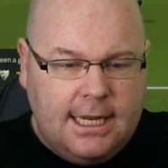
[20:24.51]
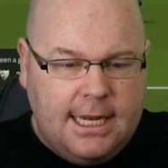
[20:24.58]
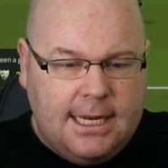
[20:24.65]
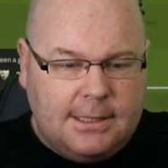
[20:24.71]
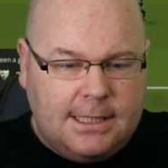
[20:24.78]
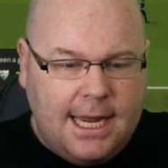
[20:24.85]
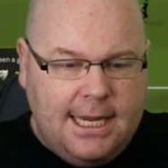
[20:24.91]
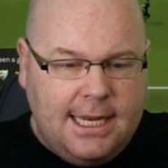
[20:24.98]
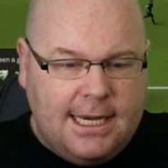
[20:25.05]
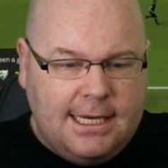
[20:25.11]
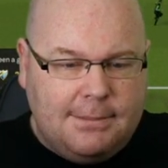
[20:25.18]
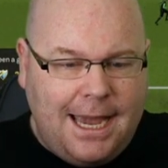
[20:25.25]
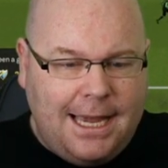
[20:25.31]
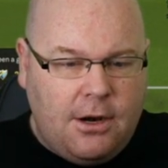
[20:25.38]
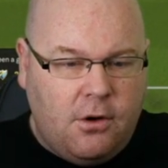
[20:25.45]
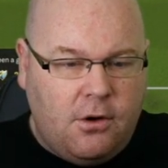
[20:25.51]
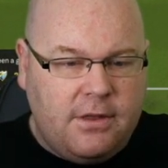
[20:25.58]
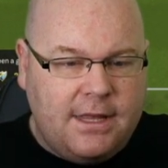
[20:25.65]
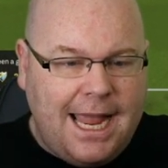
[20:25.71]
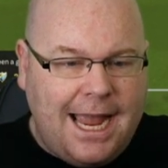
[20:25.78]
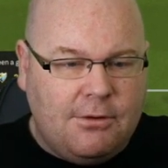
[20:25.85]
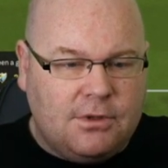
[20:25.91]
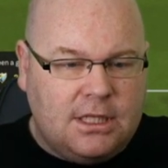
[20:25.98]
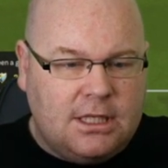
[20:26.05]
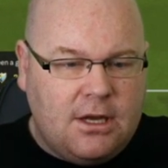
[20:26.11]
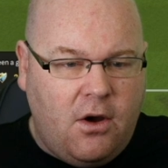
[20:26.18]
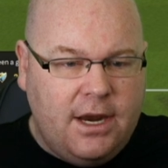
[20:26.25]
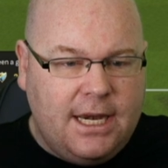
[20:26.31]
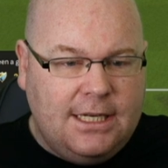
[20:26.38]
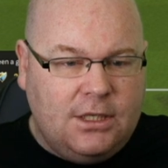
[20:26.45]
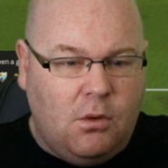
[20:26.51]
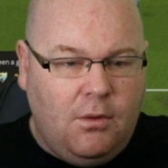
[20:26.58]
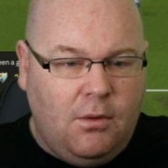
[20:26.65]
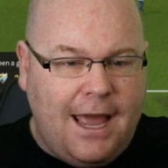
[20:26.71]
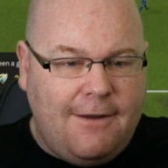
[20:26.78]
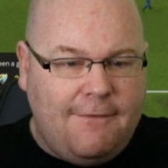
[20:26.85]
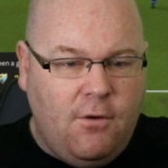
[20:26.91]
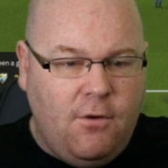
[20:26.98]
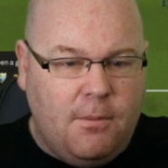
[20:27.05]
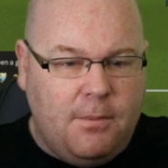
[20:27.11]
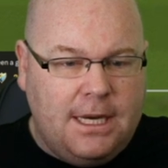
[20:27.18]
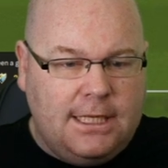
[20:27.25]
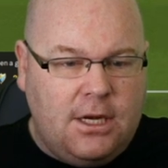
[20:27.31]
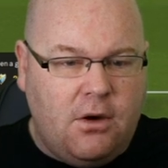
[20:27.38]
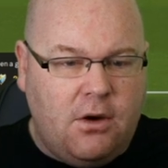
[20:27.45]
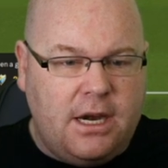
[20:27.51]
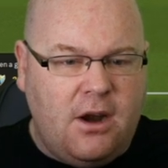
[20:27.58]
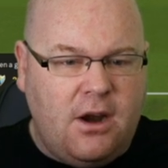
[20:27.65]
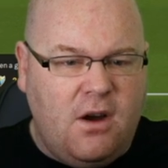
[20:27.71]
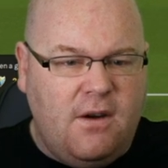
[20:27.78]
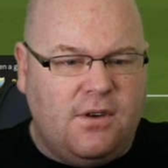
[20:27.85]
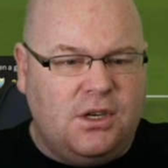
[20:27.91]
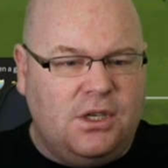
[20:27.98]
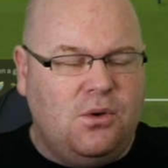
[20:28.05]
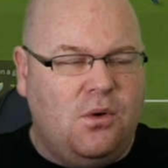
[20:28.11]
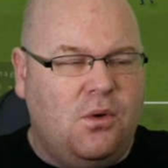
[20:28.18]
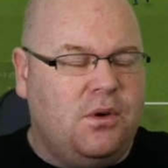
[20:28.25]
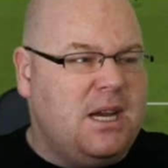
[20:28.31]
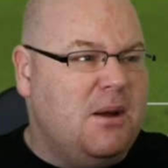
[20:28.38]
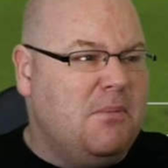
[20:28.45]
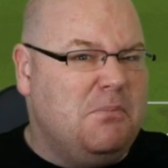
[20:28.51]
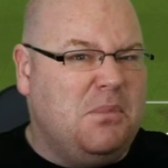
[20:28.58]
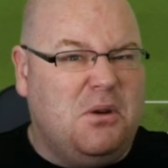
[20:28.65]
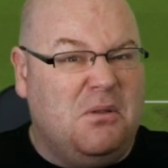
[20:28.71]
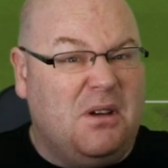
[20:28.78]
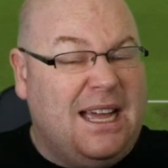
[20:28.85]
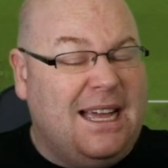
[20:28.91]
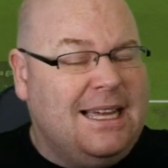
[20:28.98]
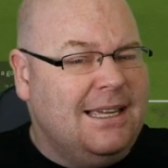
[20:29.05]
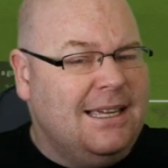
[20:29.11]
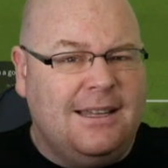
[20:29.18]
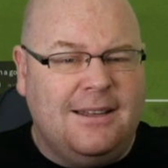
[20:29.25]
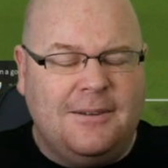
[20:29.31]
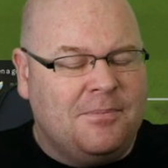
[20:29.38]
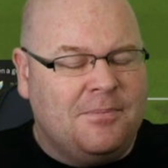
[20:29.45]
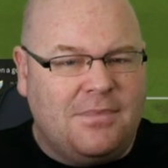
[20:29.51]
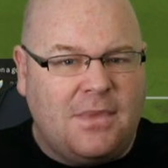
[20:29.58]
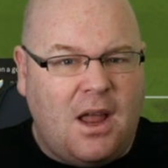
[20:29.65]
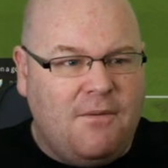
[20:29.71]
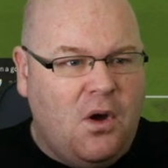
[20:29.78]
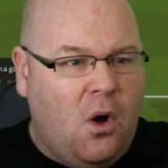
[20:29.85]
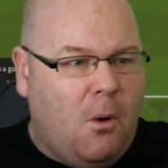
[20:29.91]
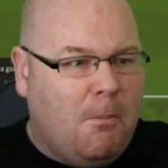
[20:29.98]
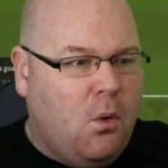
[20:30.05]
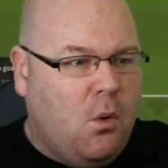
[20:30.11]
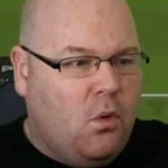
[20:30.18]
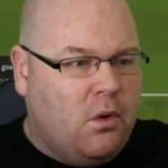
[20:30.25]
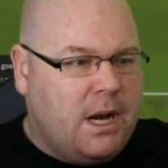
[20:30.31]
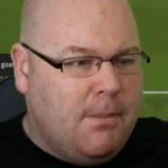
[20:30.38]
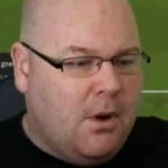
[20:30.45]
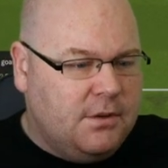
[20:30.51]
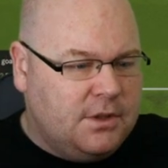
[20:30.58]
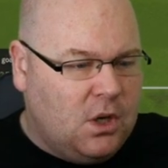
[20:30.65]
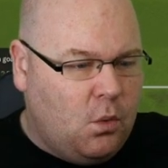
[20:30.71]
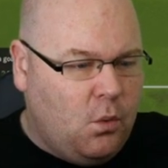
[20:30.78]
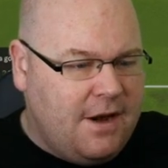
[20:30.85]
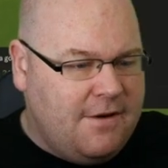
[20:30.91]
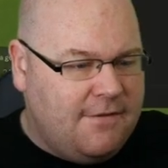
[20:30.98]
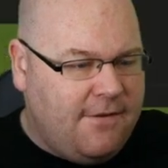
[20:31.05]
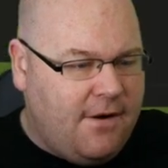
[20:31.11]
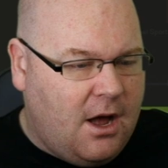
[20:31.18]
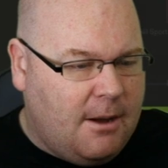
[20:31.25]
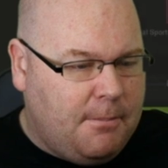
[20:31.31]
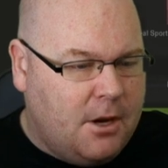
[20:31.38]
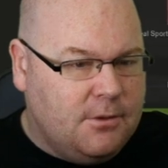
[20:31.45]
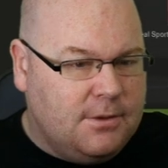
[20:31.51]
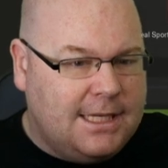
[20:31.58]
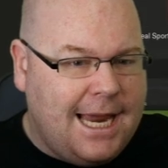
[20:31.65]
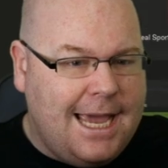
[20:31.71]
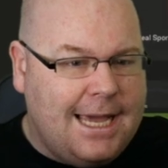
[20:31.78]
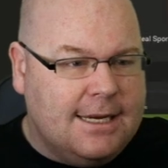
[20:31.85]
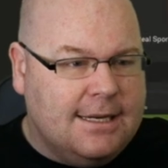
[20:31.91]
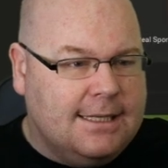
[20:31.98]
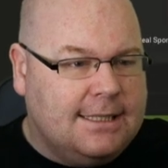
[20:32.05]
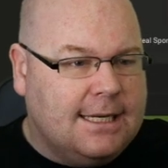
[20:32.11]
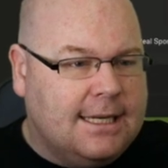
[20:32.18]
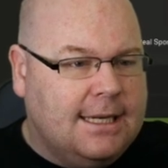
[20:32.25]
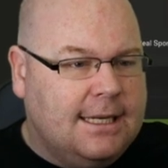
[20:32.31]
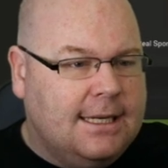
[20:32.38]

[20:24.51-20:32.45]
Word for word: He's taken his man on on the outside. He's all left foot, but he's got it over Jordi Mboula. I've not brought him on to win far post headers.